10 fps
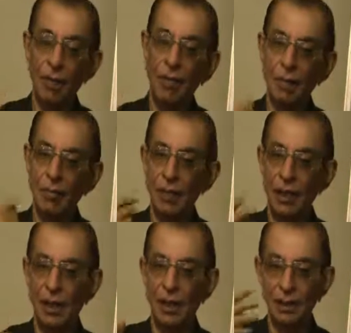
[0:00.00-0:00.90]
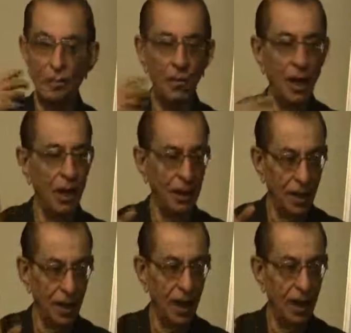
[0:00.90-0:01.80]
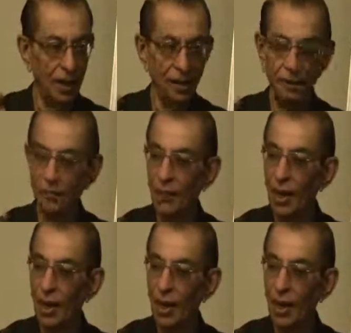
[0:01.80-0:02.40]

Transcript: they'll say patharasm, lagar, lakarhasm.